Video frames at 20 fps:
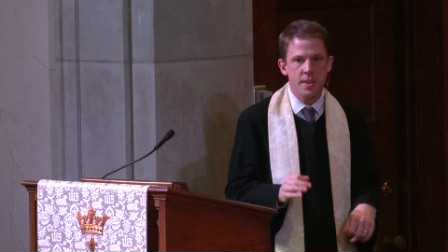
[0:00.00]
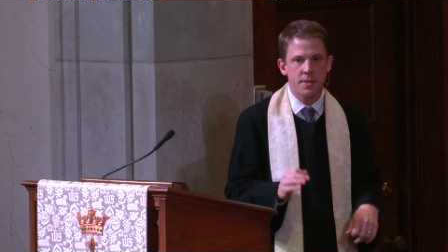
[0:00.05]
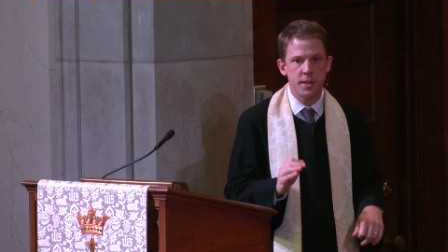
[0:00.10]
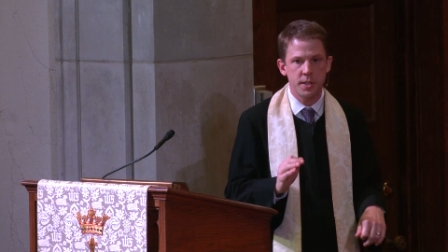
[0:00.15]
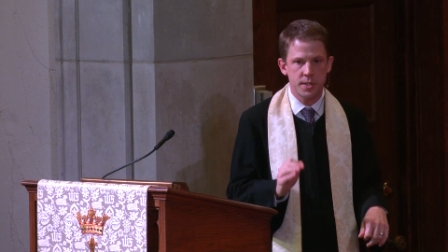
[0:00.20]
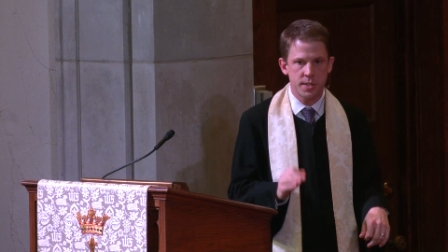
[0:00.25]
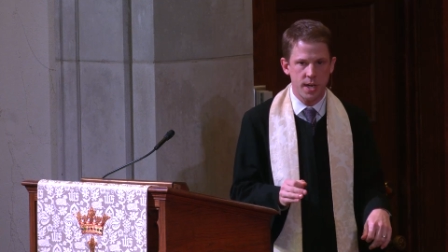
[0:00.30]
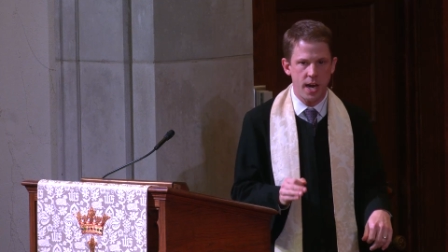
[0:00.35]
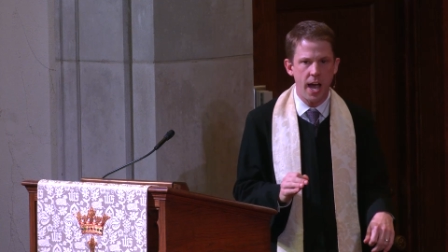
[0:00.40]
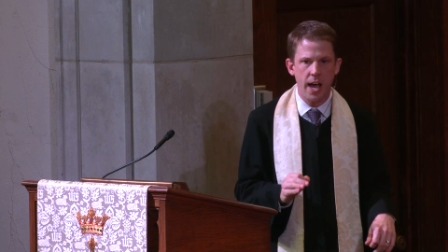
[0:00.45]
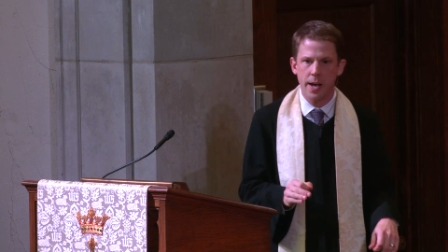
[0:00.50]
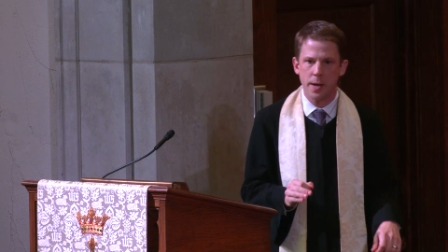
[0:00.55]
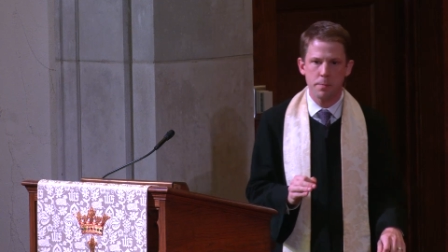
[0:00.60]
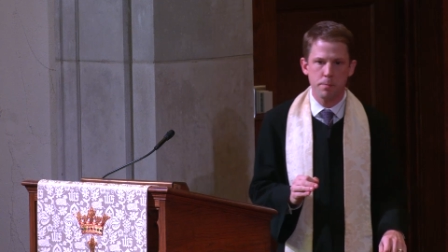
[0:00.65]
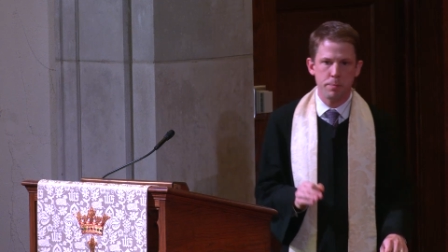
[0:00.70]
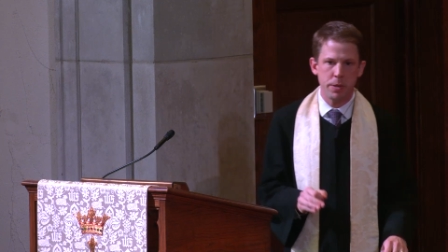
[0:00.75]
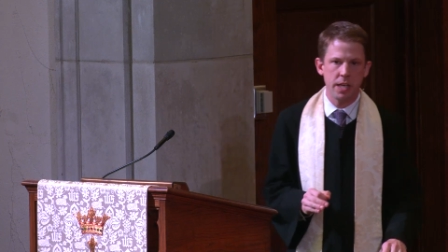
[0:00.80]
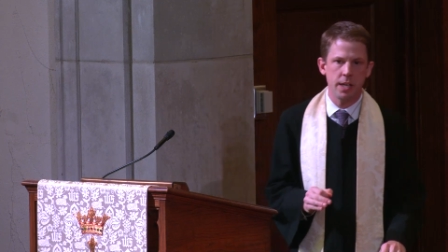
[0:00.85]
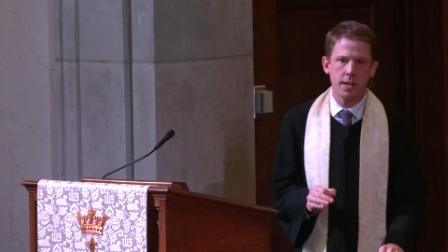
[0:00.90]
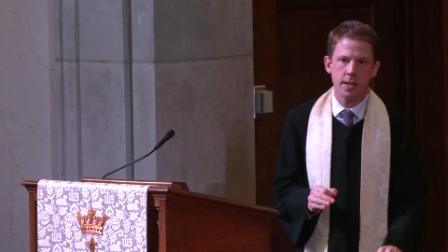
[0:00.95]
the time
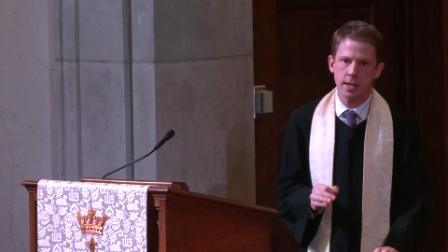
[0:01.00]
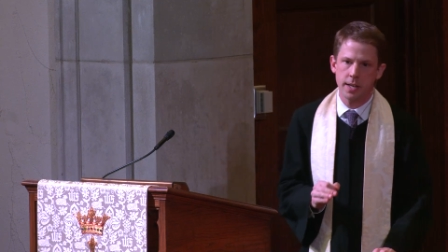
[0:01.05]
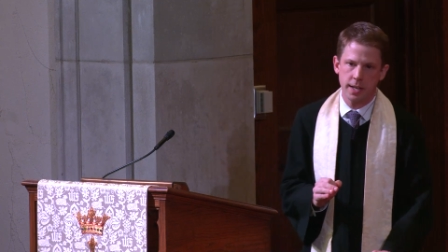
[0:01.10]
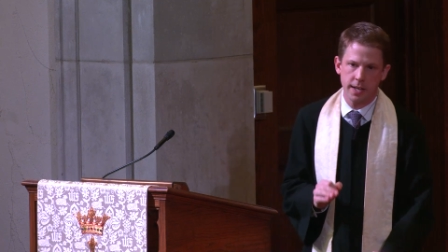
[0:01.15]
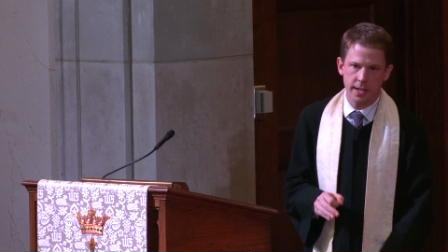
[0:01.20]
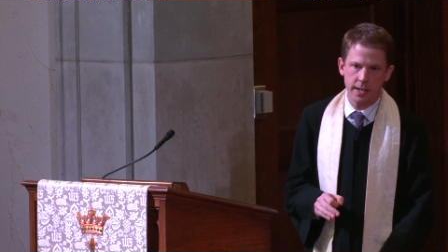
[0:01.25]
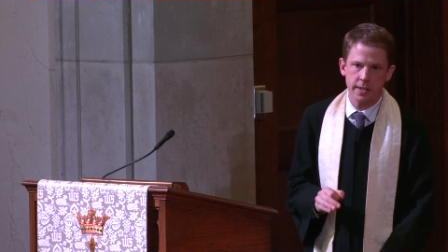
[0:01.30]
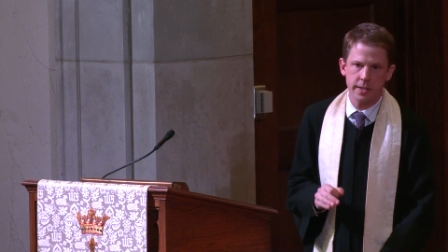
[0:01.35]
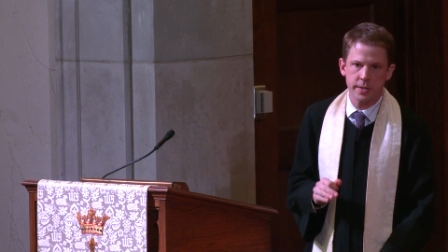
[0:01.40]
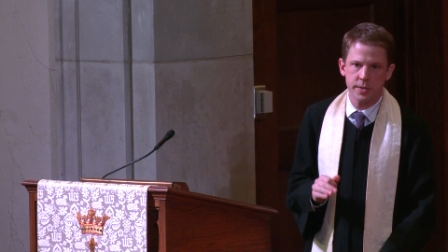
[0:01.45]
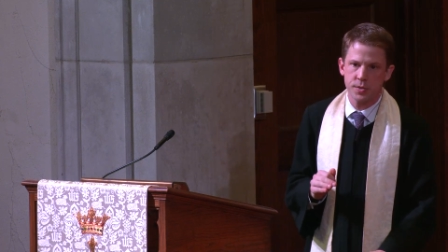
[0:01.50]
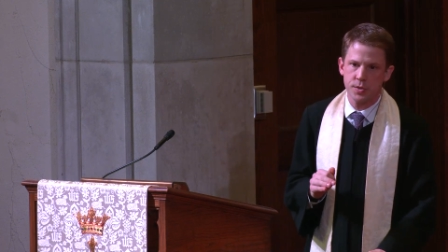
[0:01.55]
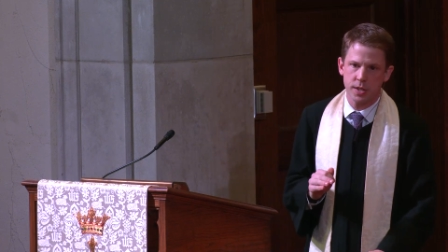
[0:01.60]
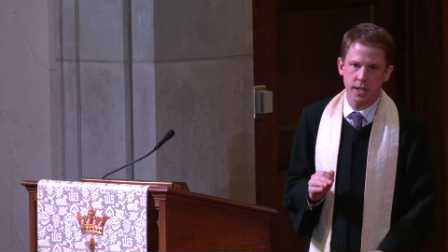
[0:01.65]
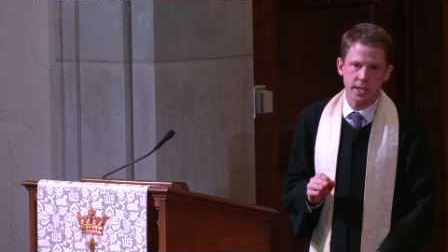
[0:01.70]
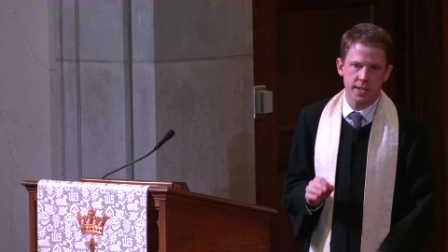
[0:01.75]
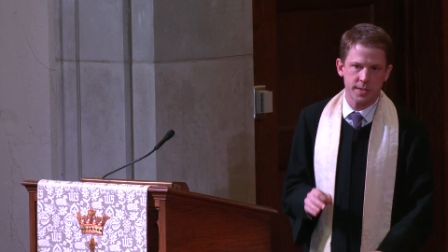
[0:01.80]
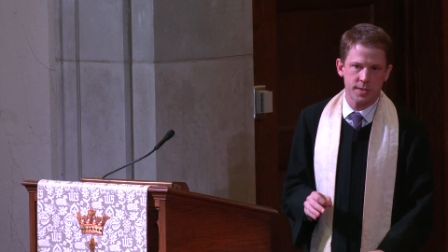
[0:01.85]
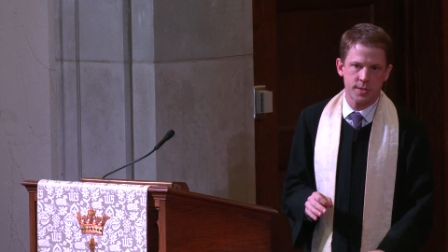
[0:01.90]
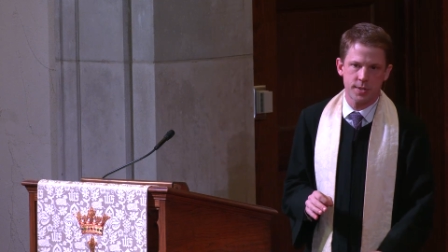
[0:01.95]
being is,
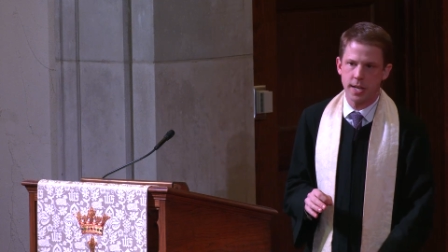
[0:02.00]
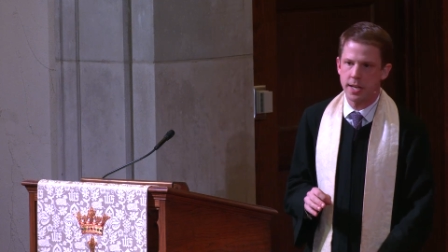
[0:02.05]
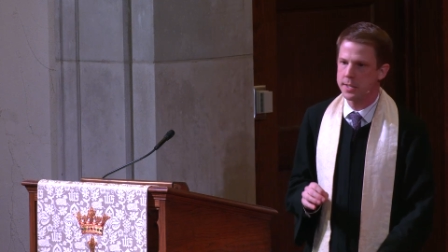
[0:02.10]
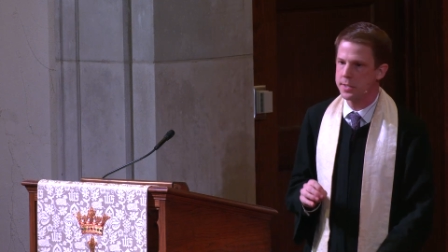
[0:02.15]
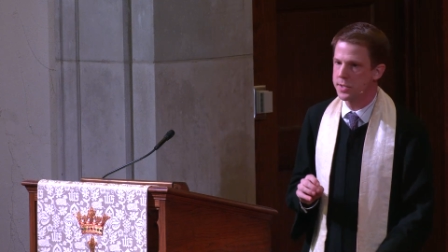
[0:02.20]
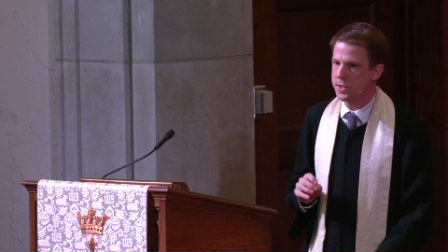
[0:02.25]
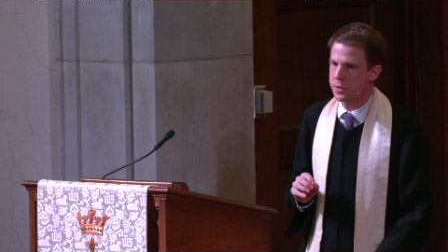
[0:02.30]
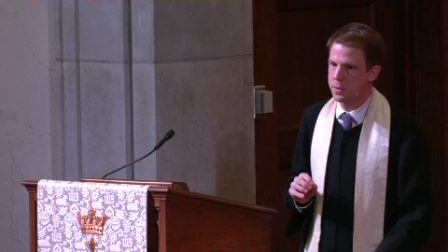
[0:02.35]
in a sense,